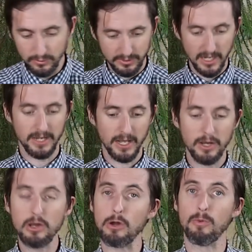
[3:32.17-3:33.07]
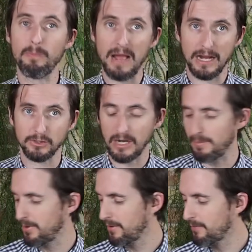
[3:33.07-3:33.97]
done a new
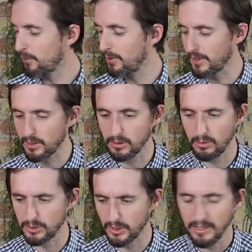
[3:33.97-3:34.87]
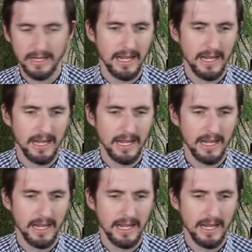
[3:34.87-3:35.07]
backdrop for an enclosure.